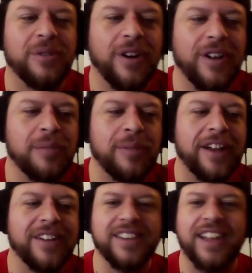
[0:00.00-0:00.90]
we're all
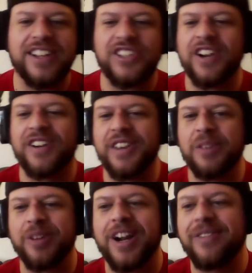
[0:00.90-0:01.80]
about like sharing in the
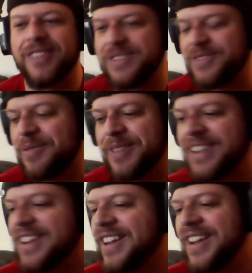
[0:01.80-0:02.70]
profits from it.
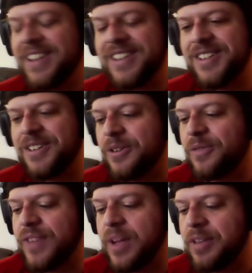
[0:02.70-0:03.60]

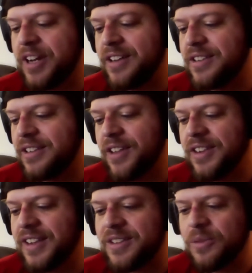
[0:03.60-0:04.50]
So I mean, I
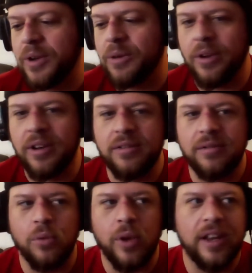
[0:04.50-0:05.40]
think that's a
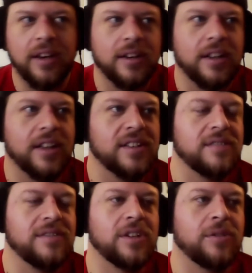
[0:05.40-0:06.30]
win-win-win
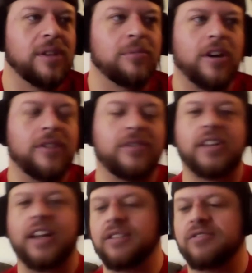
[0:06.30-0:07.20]
because Sony,
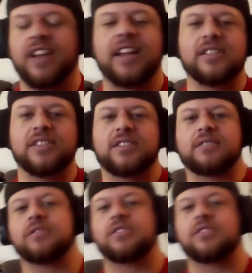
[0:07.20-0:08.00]
Marvel, and the fans